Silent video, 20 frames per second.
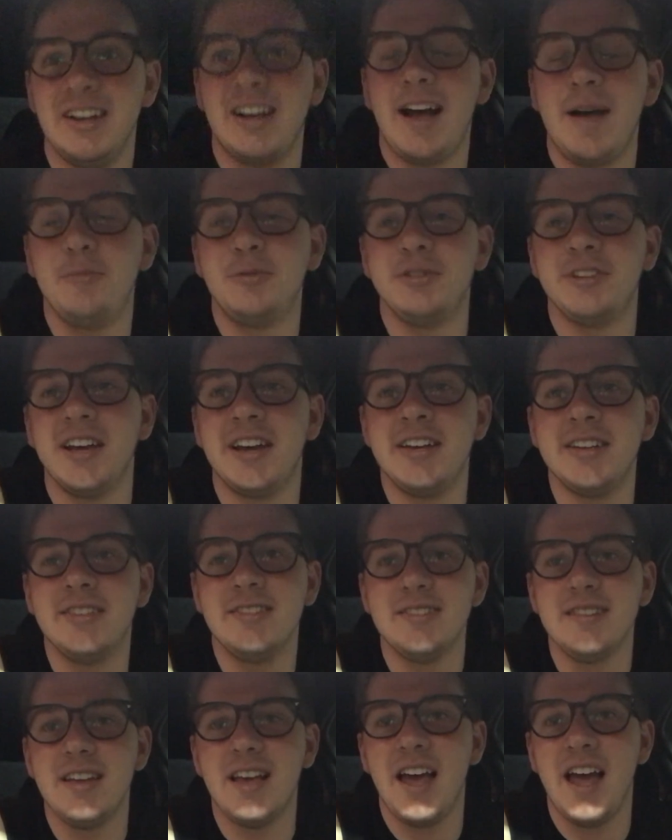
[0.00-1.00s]
in a couple
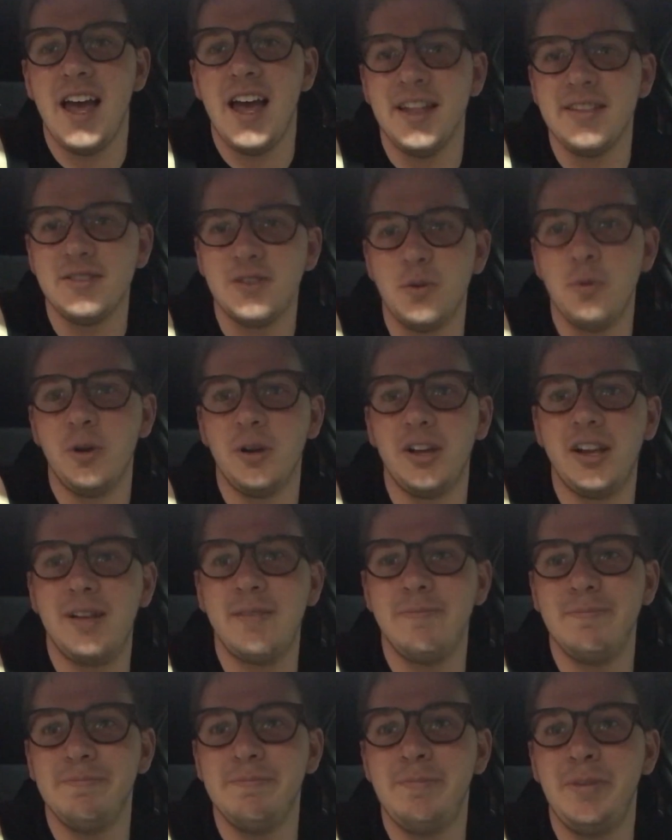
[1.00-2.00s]
days, and so we've got a
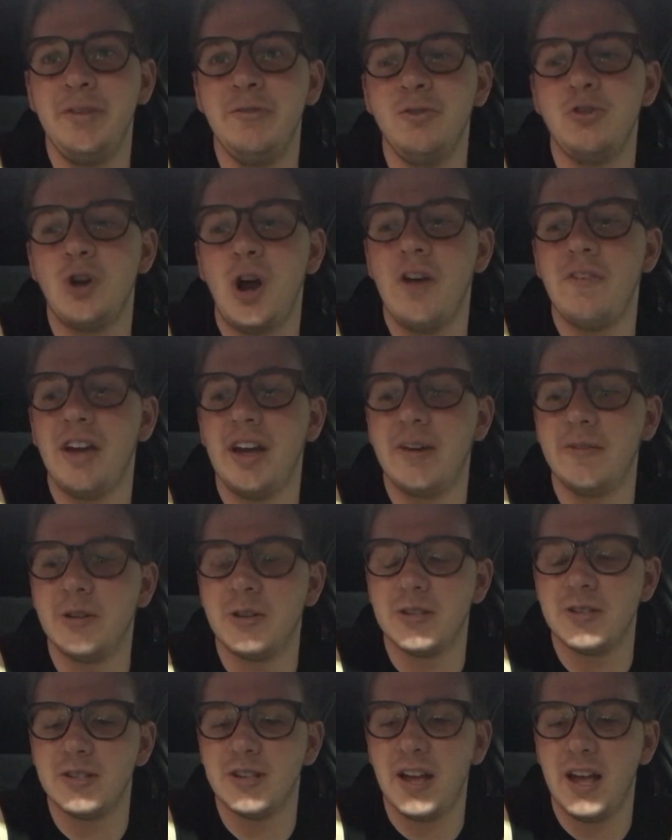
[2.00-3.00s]
bit of a drive ahead of
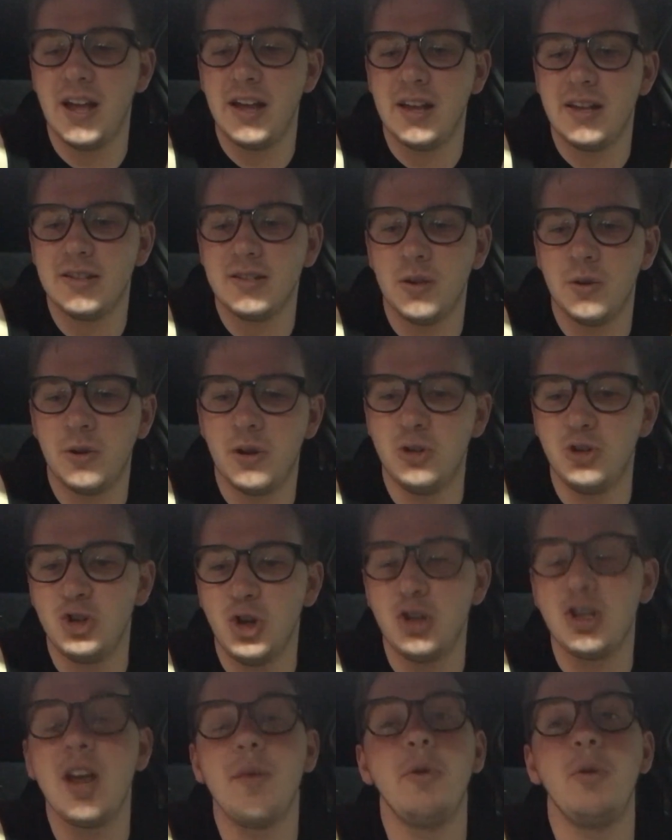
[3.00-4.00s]
us. So I've got
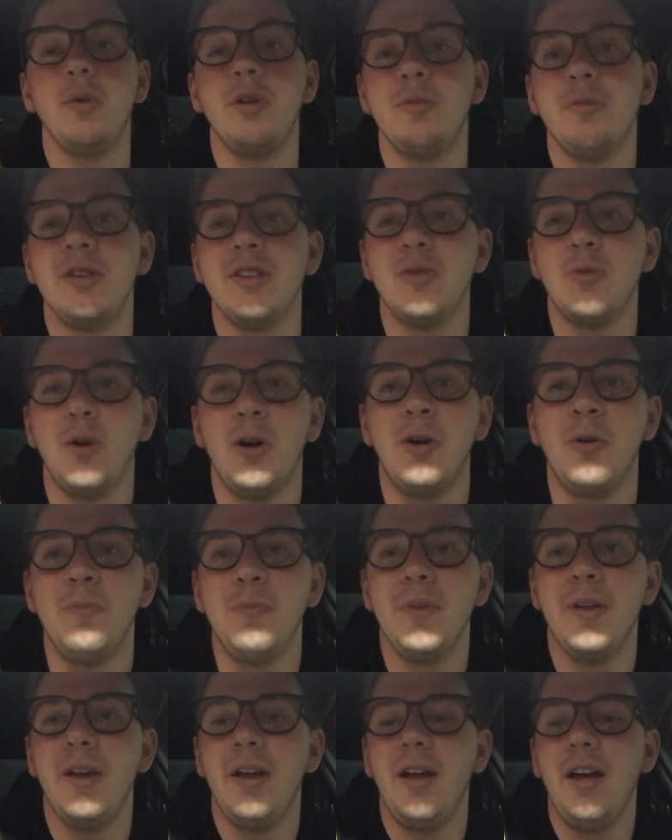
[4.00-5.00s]
Josh coming with me as well.
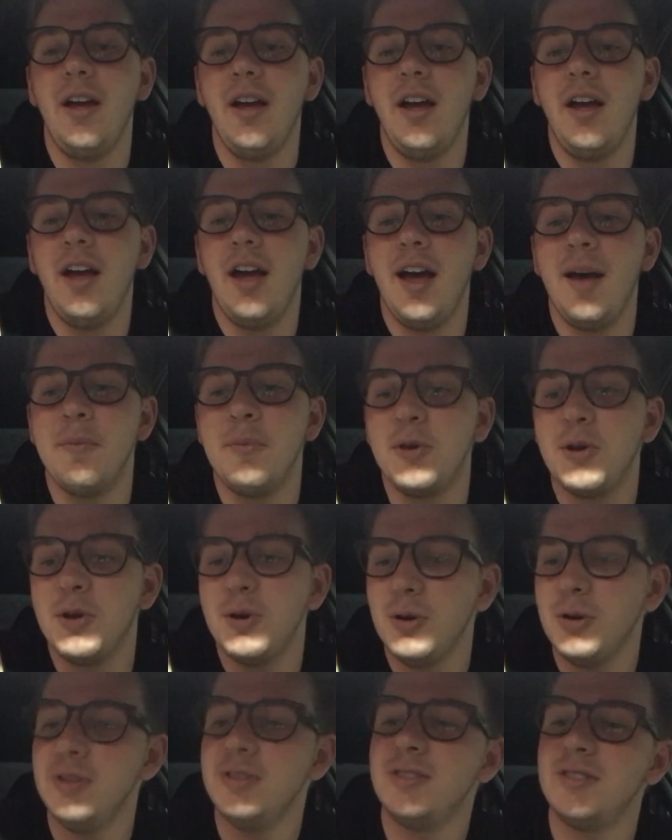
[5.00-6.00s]
And
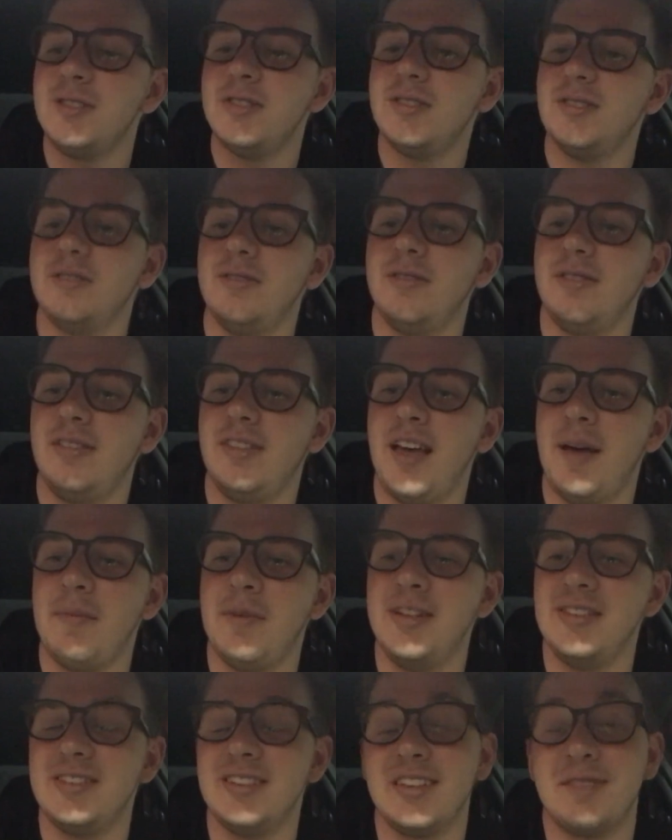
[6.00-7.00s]
because that
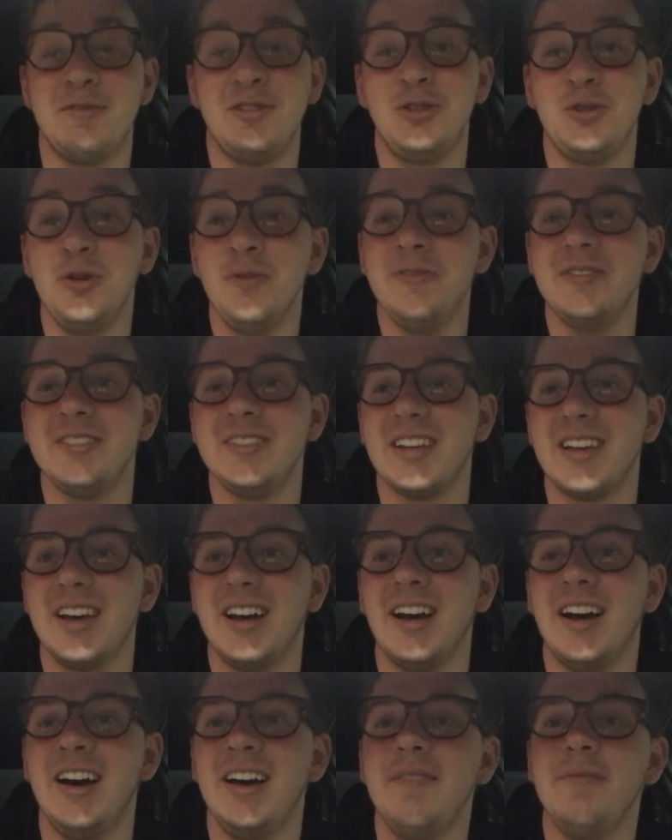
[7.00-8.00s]
means there's gonna be two of us in the
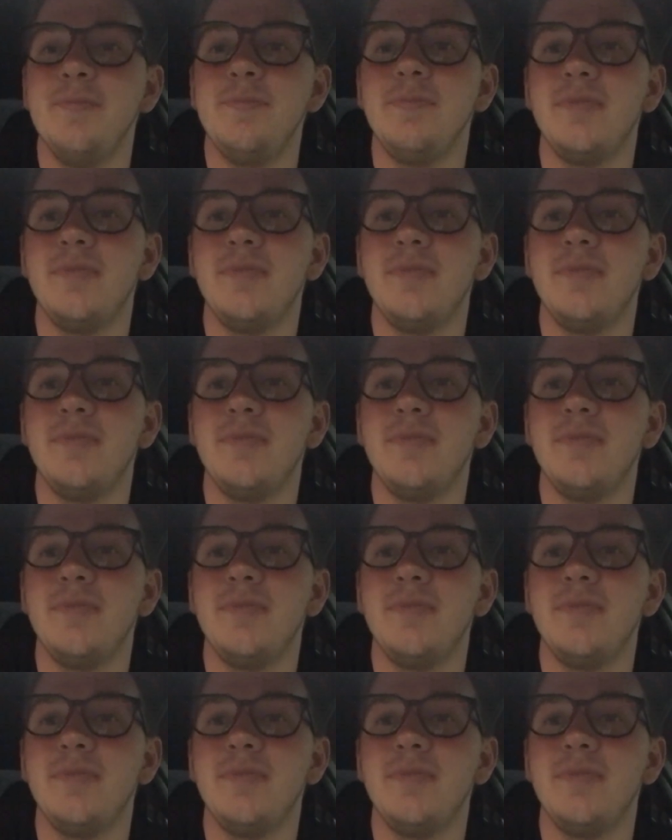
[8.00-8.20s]
car,